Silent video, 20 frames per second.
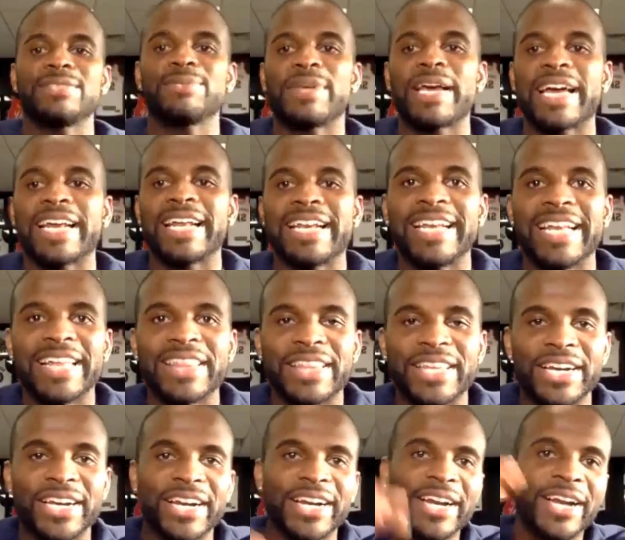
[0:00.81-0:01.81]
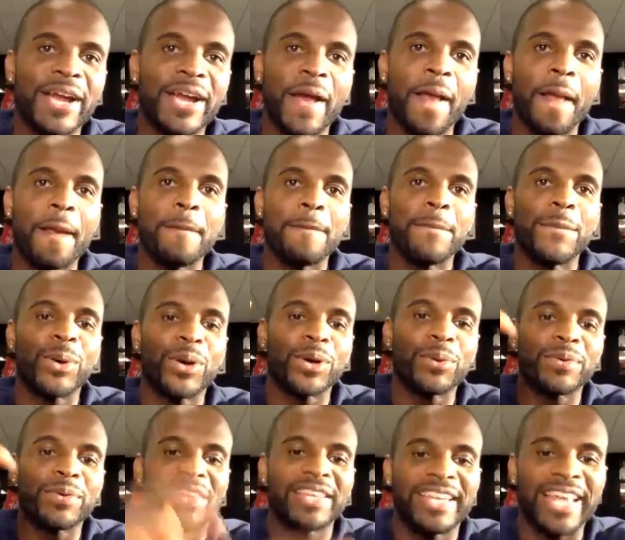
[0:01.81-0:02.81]
We got another More
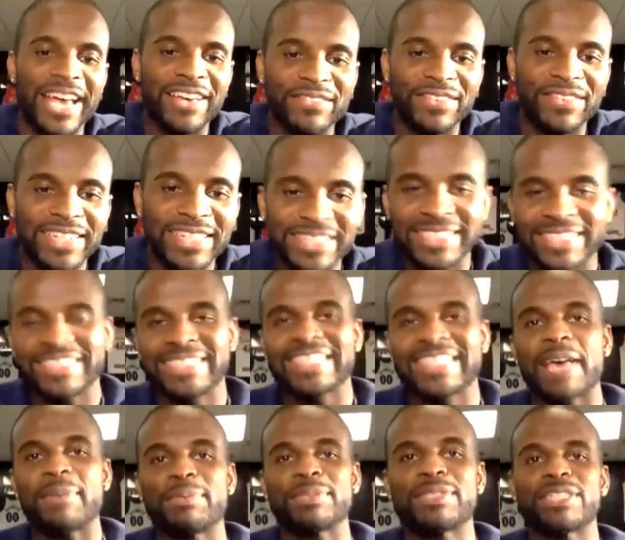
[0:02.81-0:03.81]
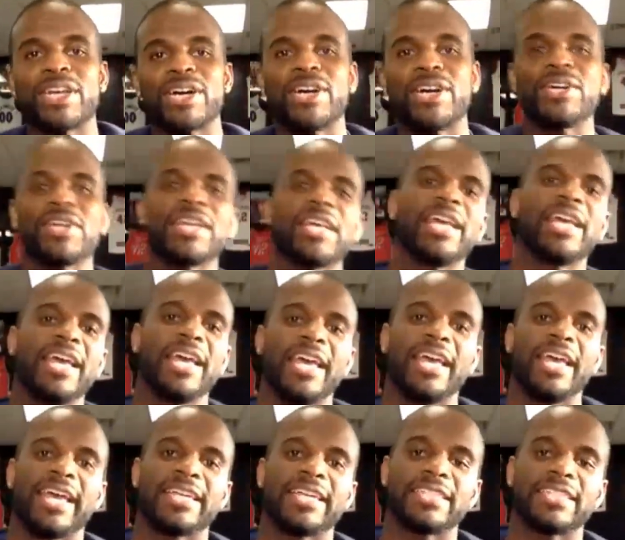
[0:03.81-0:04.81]
with Devin episode.
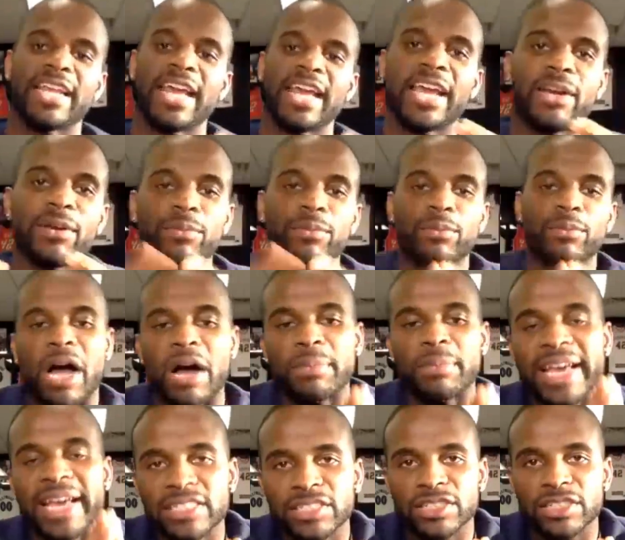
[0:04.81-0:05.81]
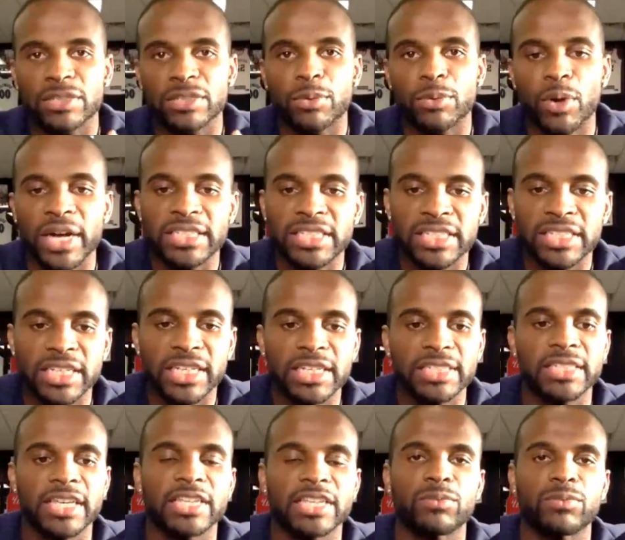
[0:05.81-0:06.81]
And today I'll be answering some
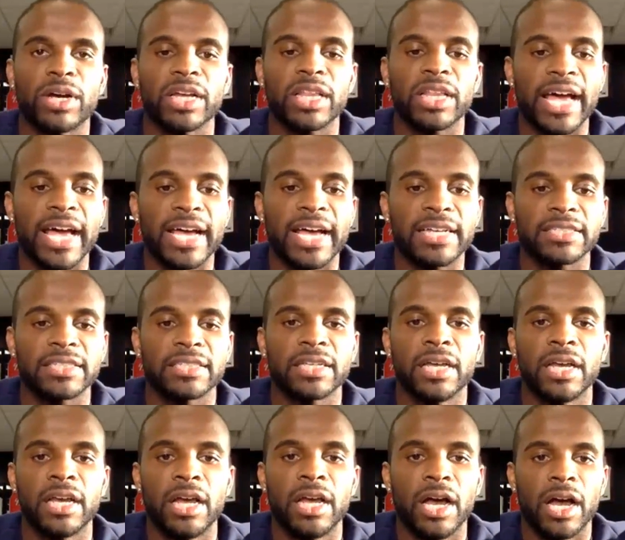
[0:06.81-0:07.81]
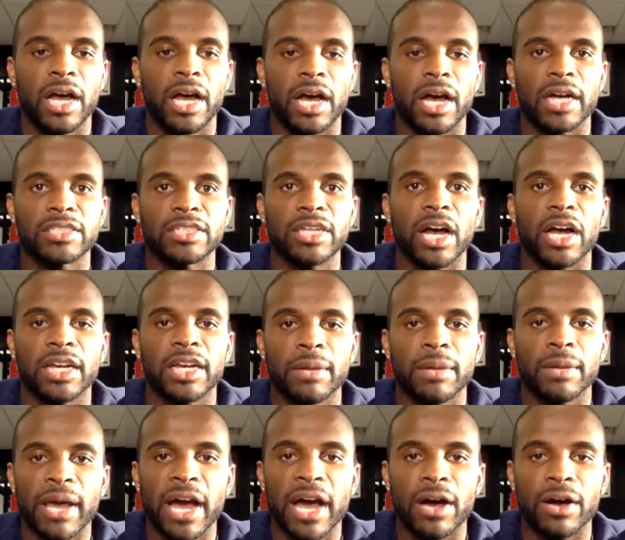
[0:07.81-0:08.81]
questions as well as talking
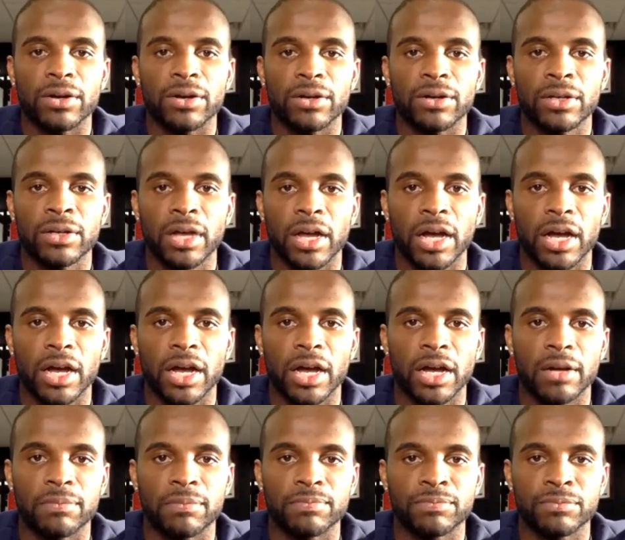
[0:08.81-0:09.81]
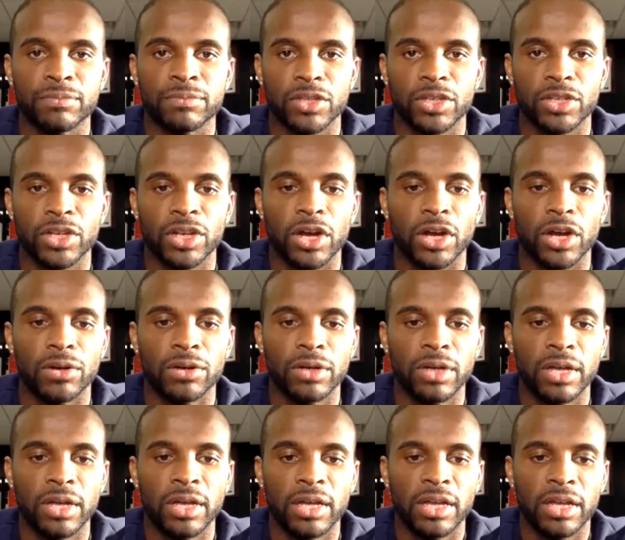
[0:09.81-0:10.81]
about, you know,
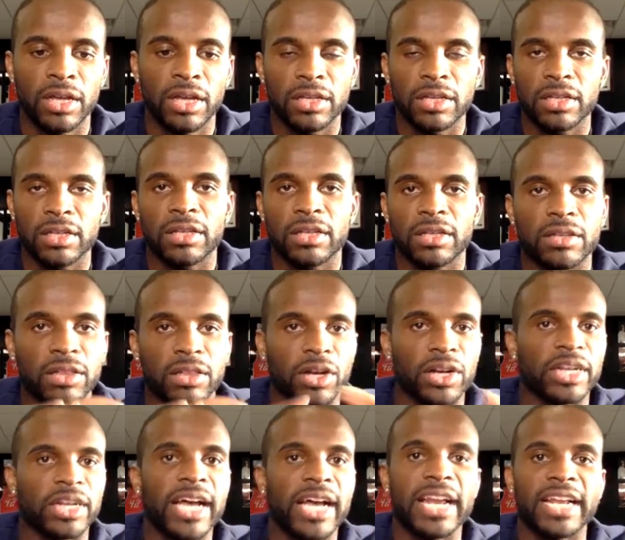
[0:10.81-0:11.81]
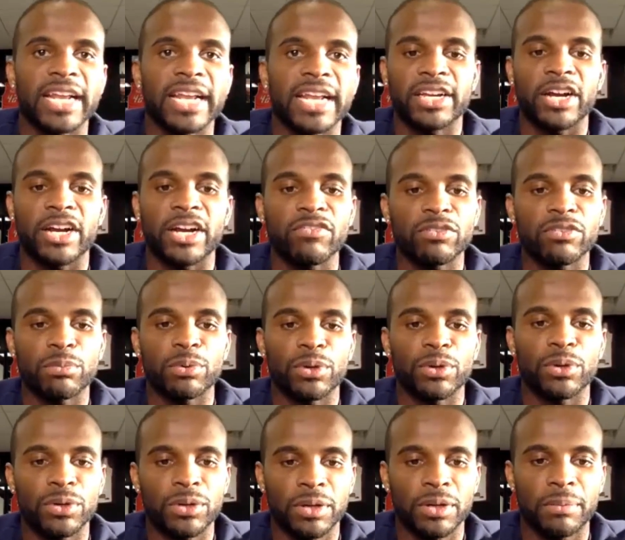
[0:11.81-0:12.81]
learning how to get
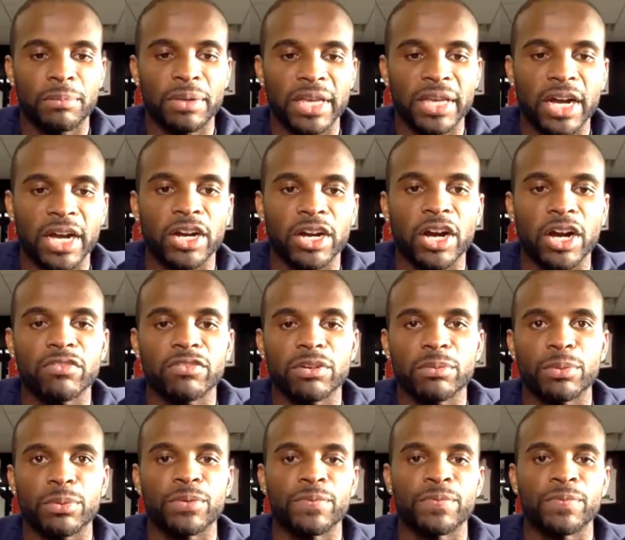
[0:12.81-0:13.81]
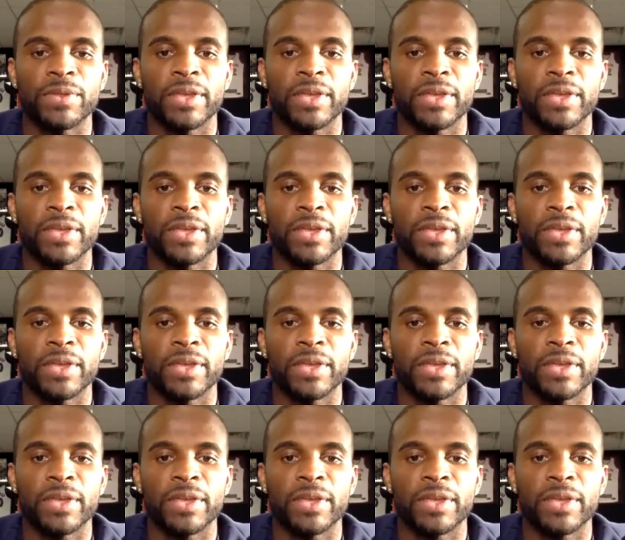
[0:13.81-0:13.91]
comfortable being uncomfortable.